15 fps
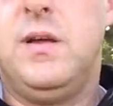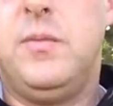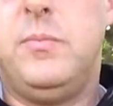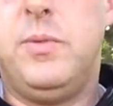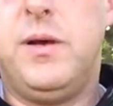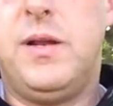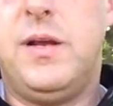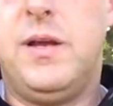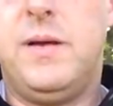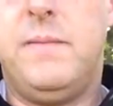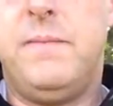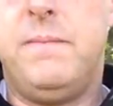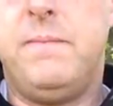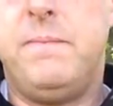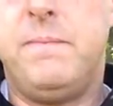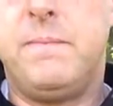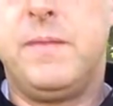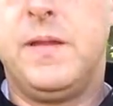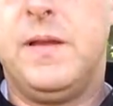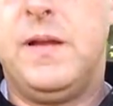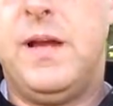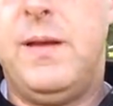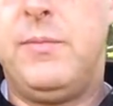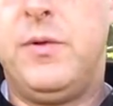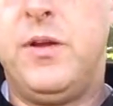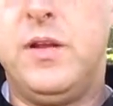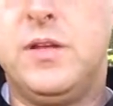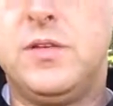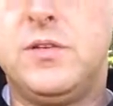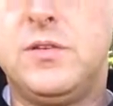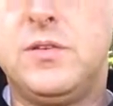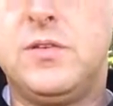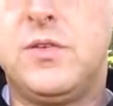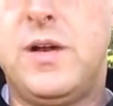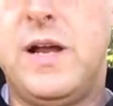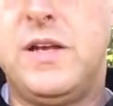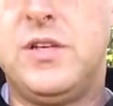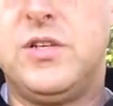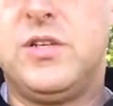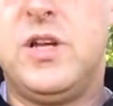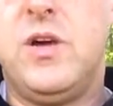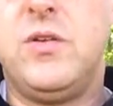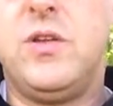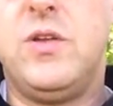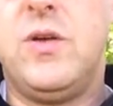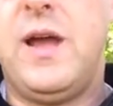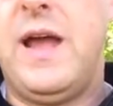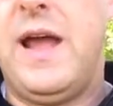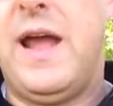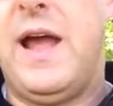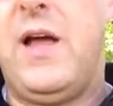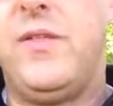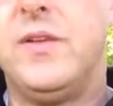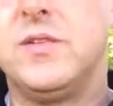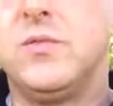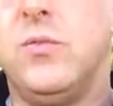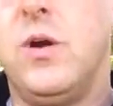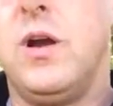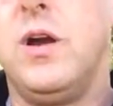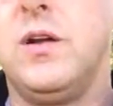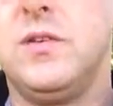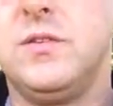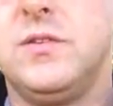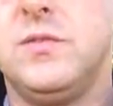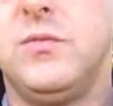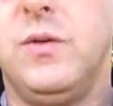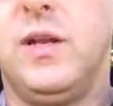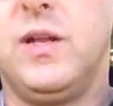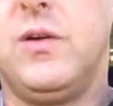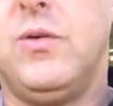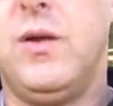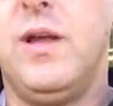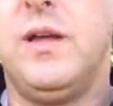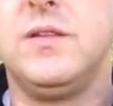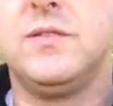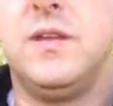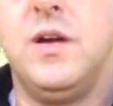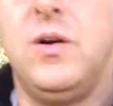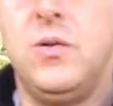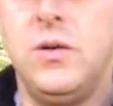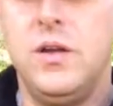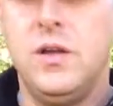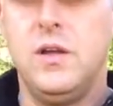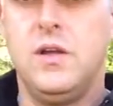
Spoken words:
but I'm gonna try to show you how this works really quick. So